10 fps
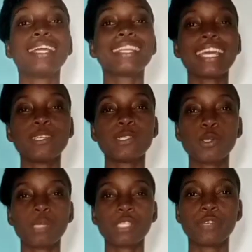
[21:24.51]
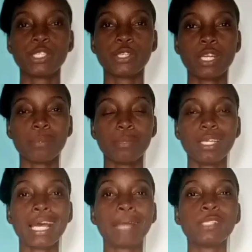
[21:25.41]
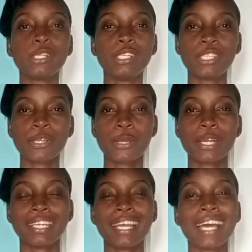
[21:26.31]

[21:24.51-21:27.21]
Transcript: Thank you so much for joining me. I'm Donisha Gordon,